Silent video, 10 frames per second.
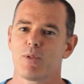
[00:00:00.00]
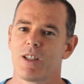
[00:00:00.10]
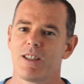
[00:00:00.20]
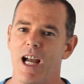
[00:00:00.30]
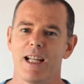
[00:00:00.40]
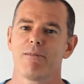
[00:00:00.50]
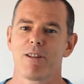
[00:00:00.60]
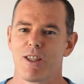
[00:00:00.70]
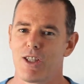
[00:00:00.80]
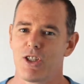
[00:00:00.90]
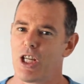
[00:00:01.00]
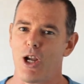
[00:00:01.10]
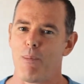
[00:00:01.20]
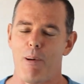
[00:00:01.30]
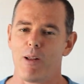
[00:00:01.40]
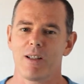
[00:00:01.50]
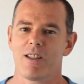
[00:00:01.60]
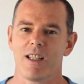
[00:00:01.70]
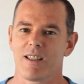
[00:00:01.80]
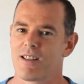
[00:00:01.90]
to date with
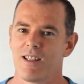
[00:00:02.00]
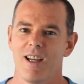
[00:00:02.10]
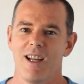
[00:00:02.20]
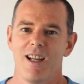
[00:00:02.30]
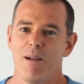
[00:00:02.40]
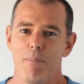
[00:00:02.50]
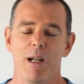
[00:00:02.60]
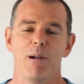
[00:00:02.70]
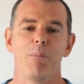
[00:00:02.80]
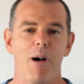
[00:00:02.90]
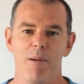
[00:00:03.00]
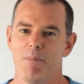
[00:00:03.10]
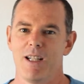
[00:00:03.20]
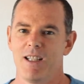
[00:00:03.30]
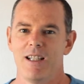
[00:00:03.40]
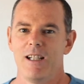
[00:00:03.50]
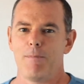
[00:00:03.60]
geopolitics minute by minute,